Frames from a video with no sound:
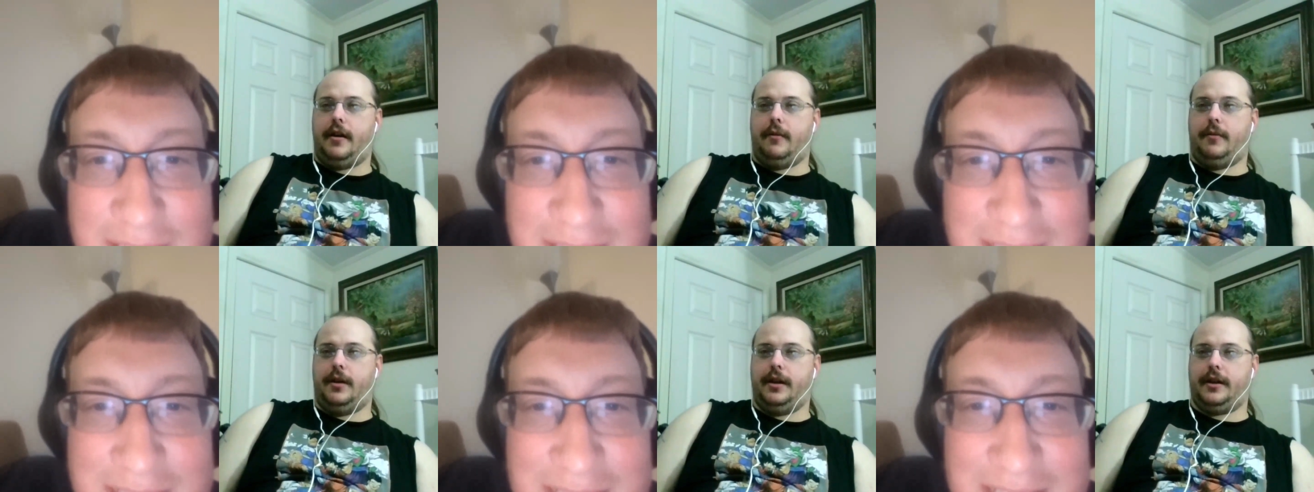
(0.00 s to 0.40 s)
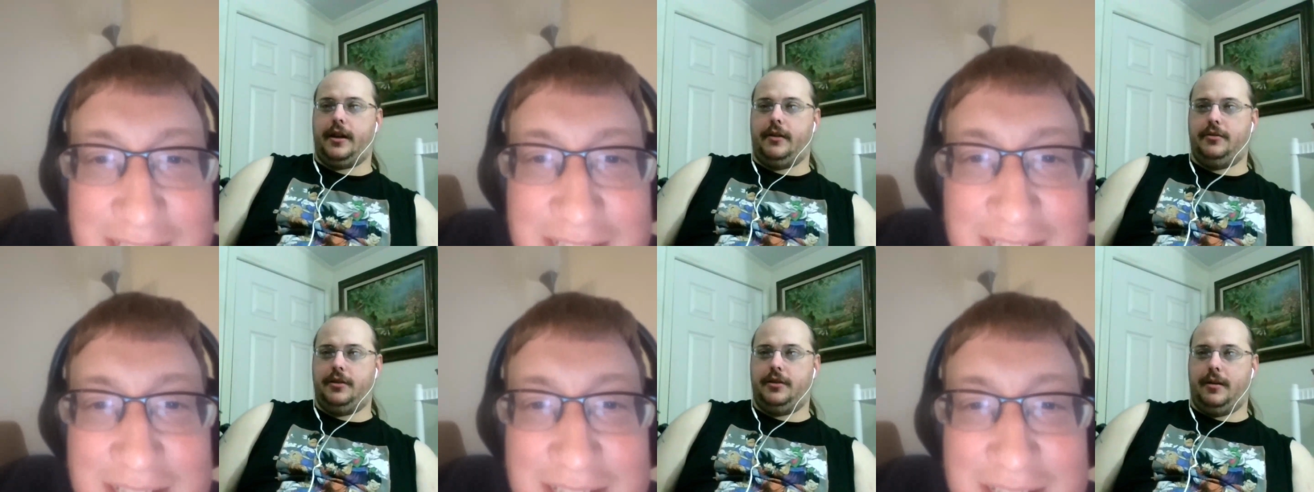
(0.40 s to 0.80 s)
Speaker 1: want to
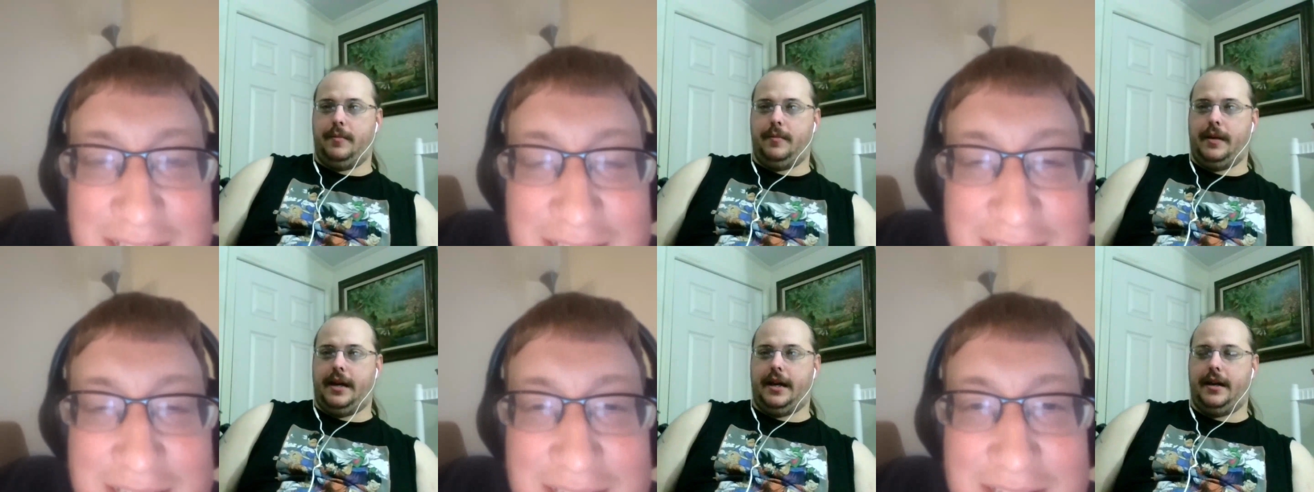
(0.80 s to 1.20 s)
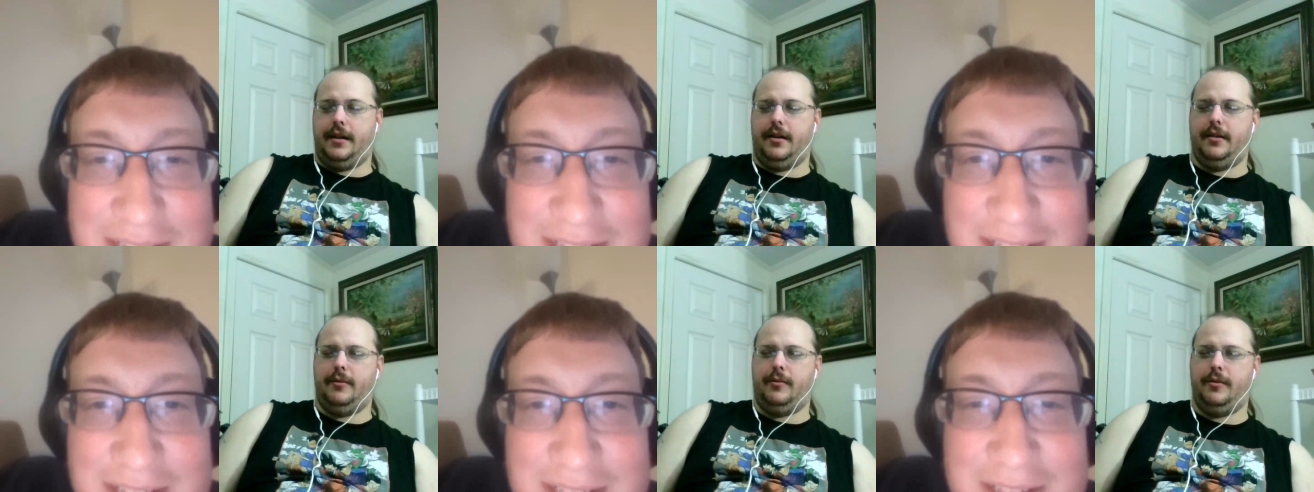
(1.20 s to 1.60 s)
go so bad.
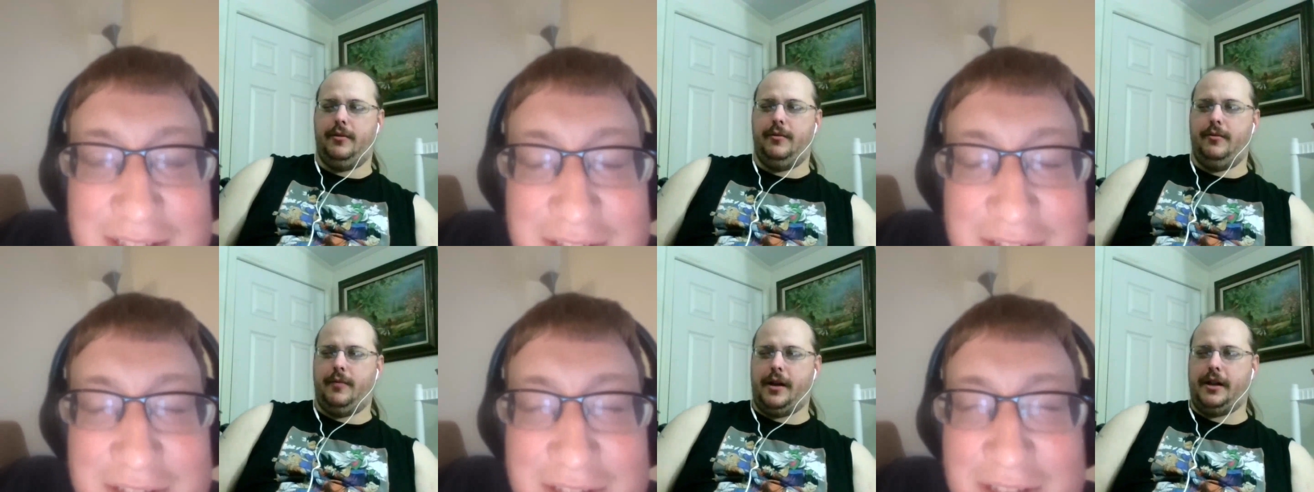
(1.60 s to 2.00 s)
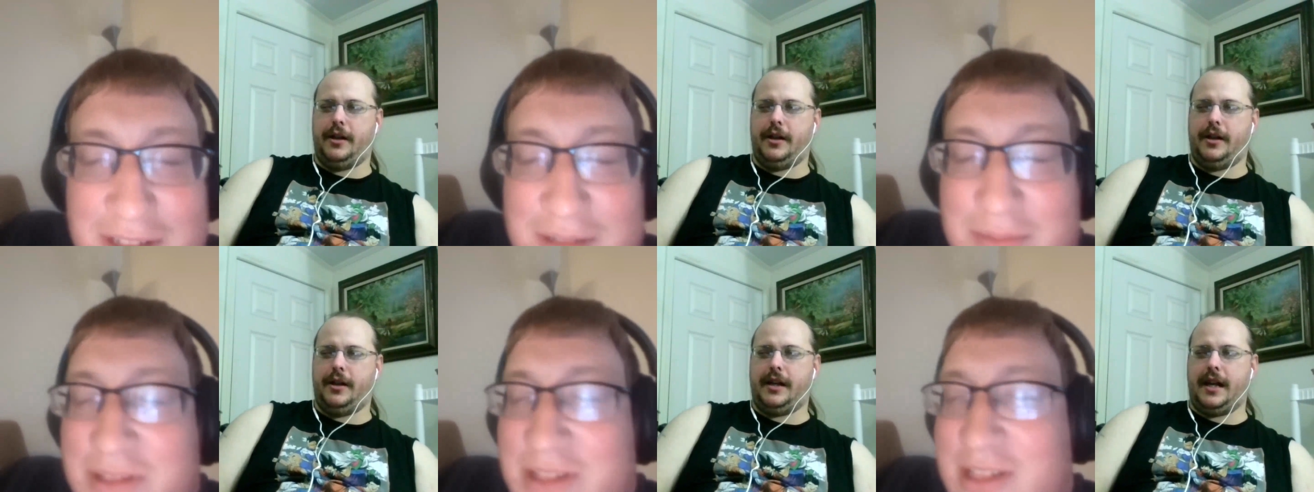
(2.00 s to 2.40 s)
Why
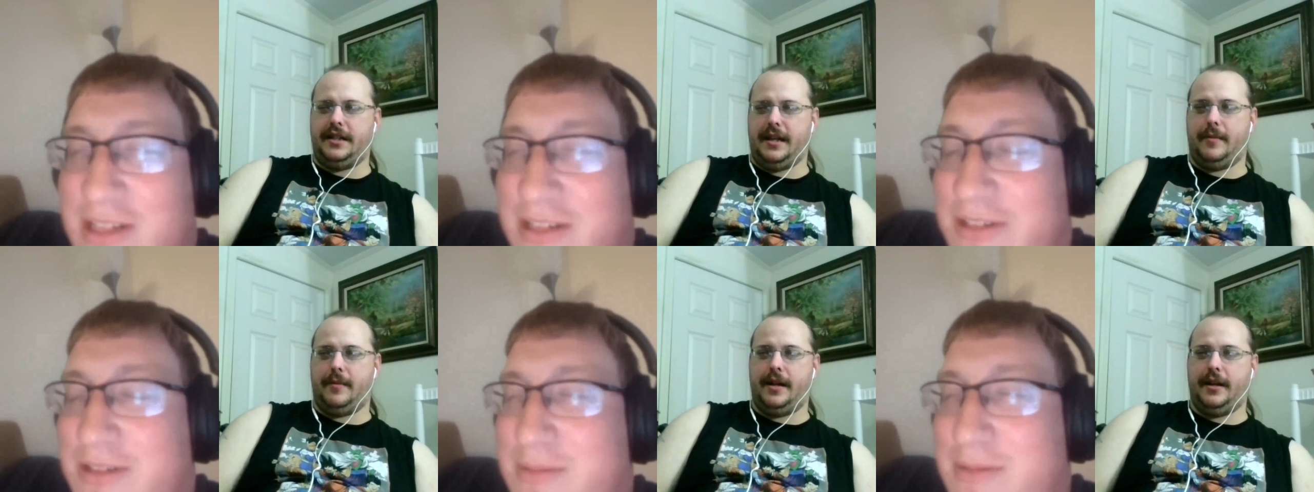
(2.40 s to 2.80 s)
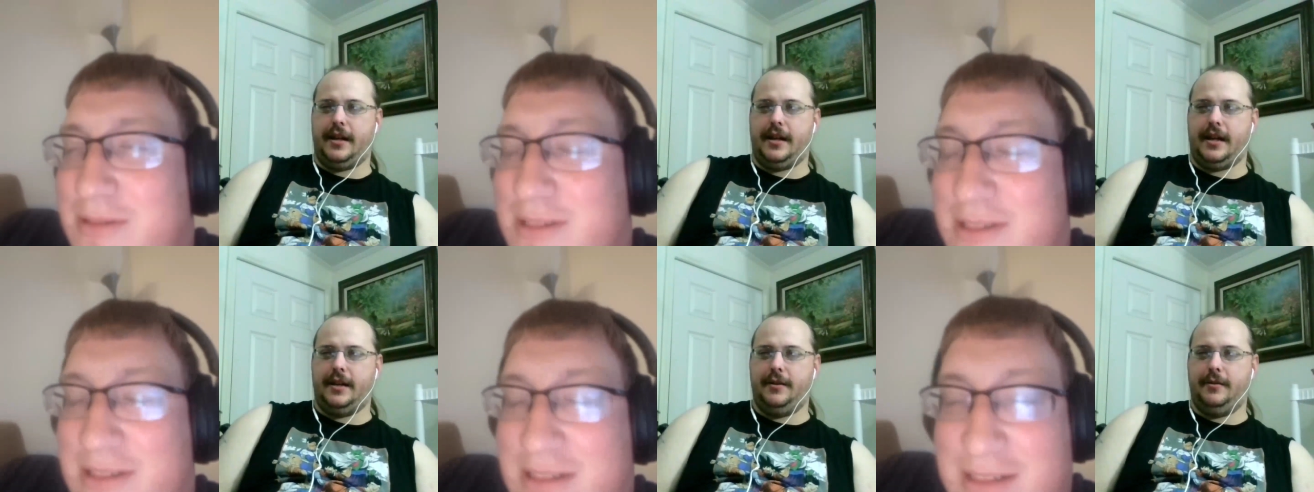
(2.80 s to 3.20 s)
you gotta I'm tell me you,
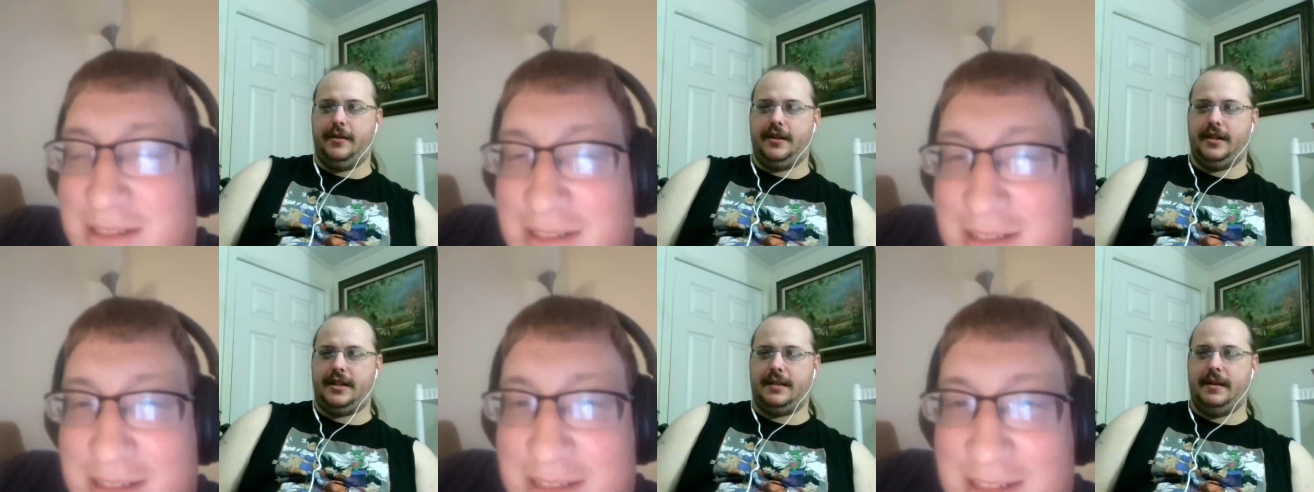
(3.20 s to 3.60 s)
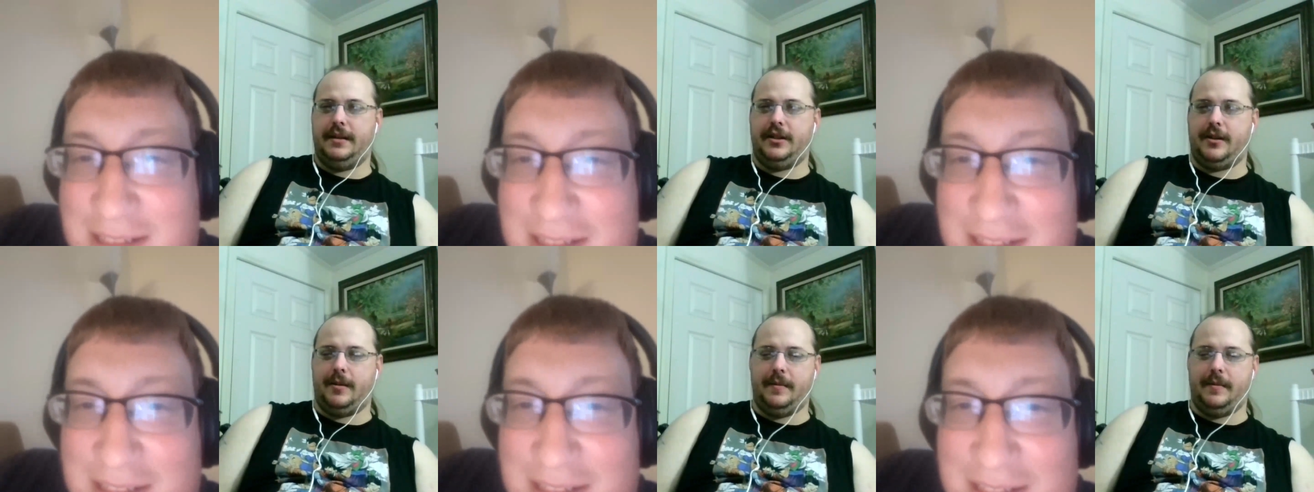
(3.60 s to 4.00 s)
you gotta do this to
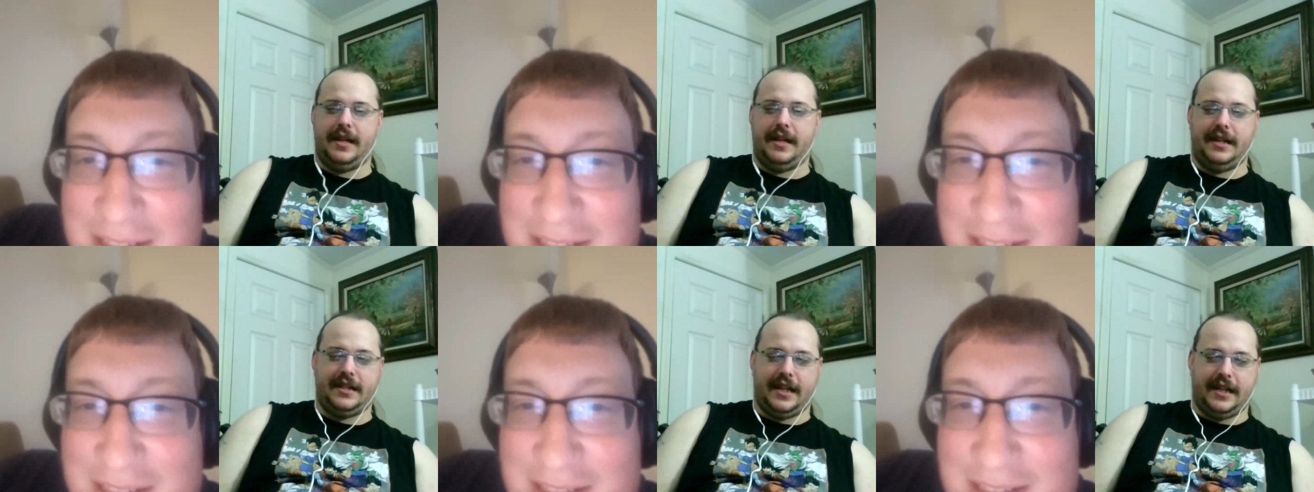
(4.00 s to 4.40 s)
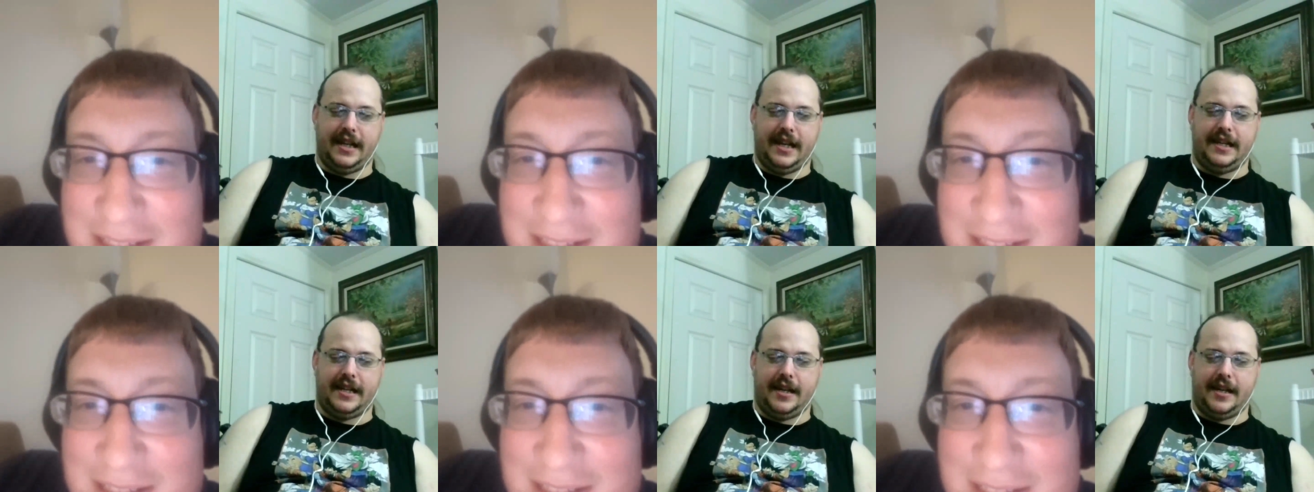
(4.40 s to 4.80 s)
me? Show me things I
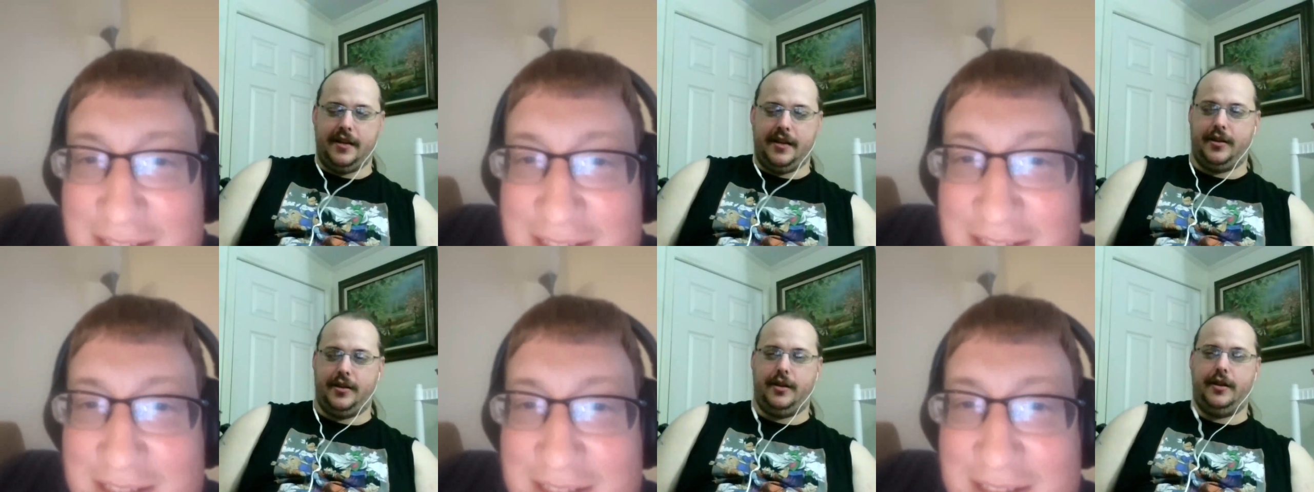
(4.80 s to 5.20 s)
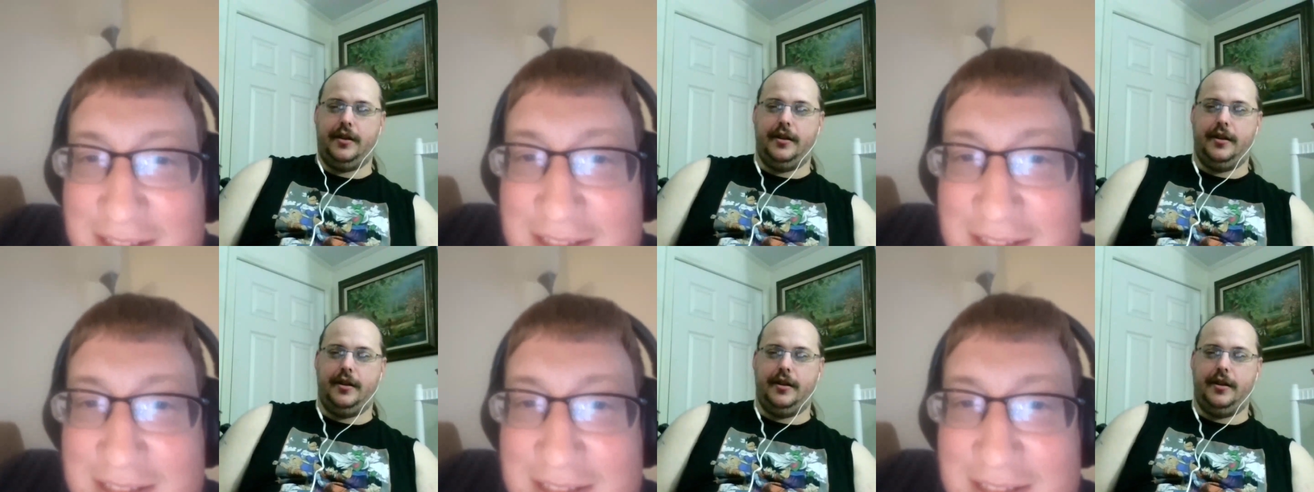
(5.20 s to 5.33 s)
can't touch.